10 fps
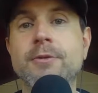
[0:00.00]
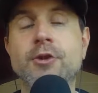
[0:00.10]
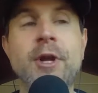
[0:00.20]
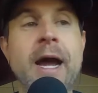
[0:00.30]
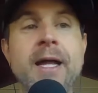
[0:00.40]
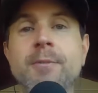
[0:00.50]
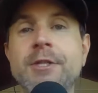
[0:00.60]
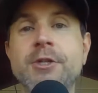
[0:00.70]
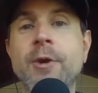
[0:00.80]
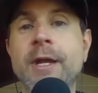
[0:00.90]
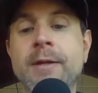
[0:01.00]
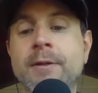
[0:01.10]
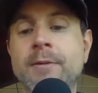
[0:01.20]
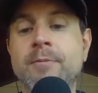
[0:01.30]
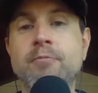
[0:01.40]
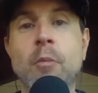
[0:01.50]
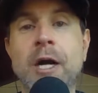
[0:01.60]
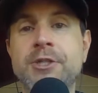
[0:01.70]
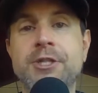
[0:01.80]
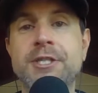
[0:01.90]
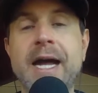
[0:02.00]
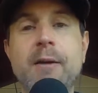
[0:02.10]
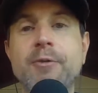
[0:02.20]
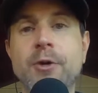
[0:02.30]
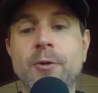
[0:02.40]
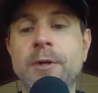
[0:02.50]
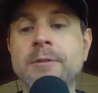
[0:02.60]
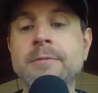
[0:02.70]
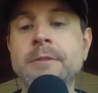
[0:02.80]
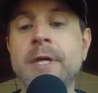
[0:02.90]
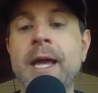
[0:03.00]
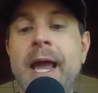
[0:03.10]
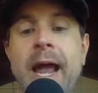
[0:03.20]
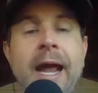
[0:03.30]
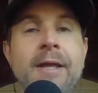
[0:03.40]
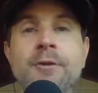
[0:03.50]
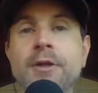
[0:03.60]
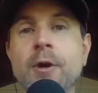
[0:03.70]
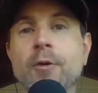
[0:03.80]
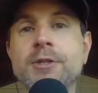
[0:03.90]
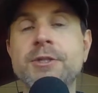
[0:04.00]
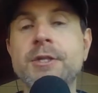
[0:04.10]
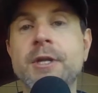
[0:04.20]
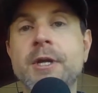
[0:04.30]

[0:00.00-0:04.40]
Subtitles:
They're not going to be doing much to stop you. And that there was,